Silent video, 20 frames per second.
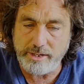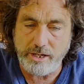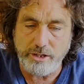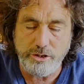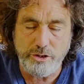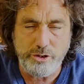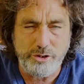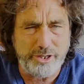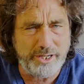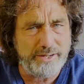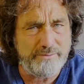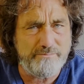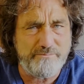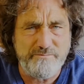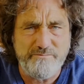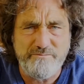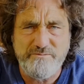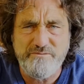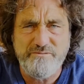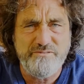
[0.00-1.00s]
looking
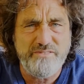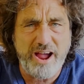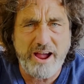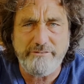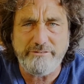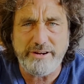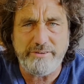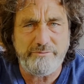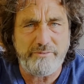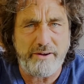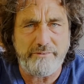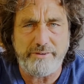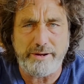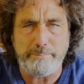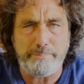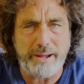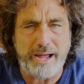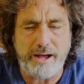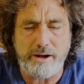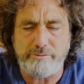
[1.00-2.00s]
very very
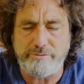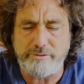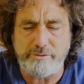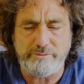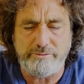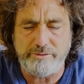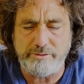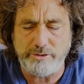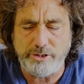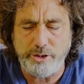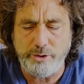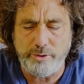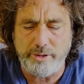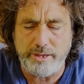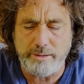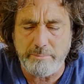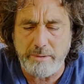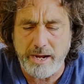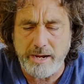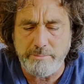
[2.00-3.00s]
powerful for you at
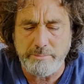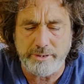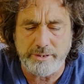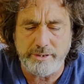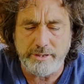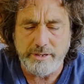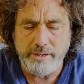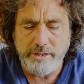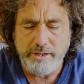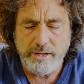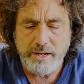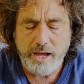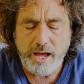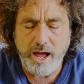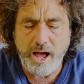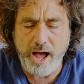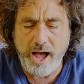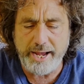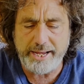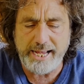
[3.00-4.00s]
the moment,
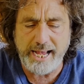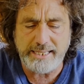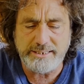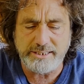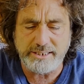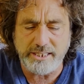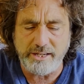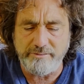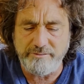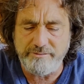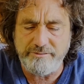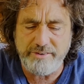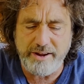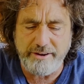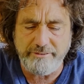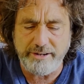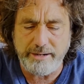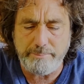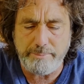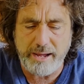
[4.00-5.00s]
uh, Cancer.
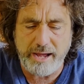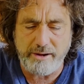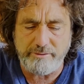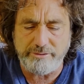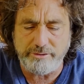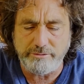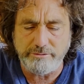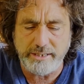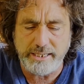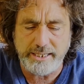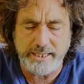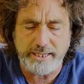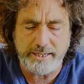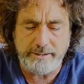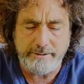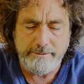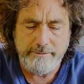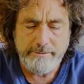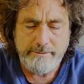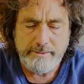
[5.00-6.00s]
Very powerful reading.
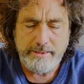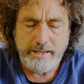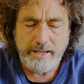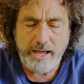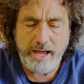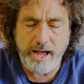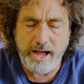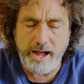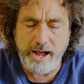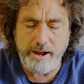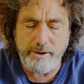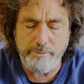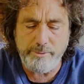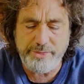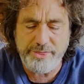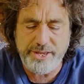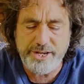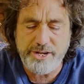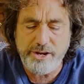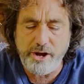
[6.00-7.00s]
Uh,
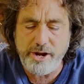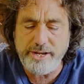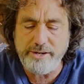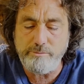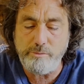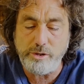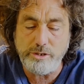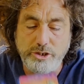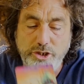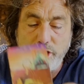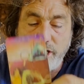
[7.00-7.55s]
with the nine of wands, you